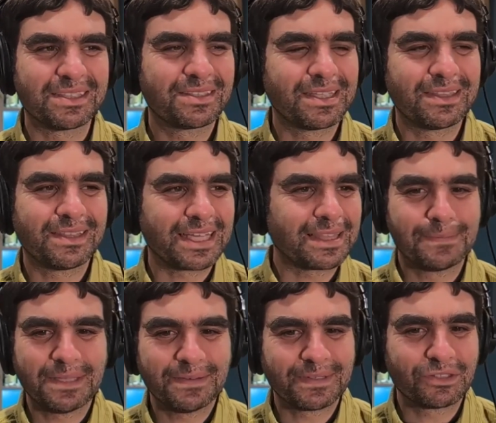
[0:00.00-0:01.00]
like a
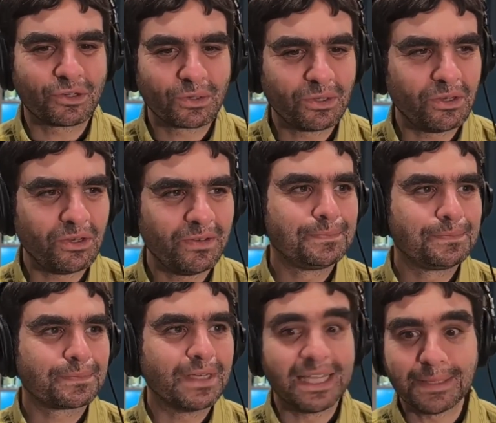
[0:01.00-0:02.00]
bit of a turtle?
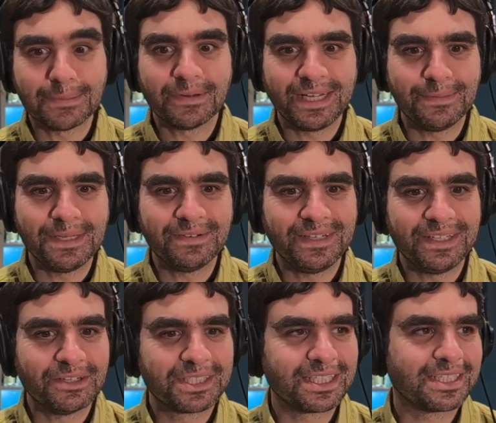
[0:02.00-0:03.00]
And Emily immediately
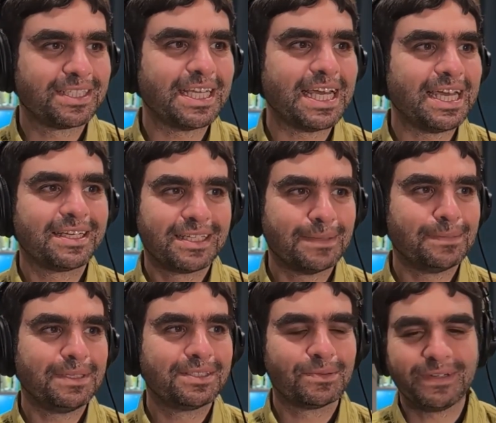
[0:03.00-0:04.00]
noticed the snake.
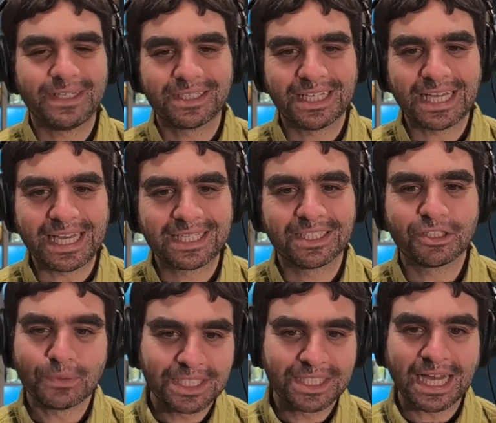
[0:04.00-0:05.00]
Emily's really into snakes. And so
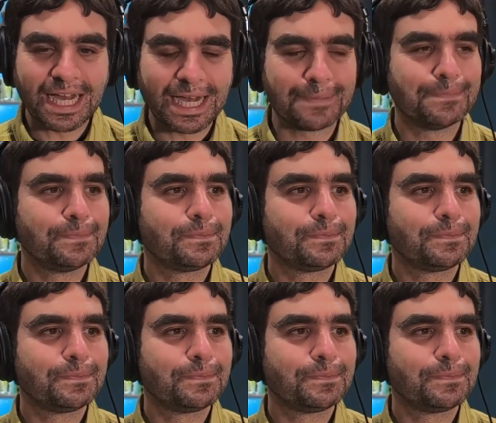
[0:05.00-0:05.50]
we stop,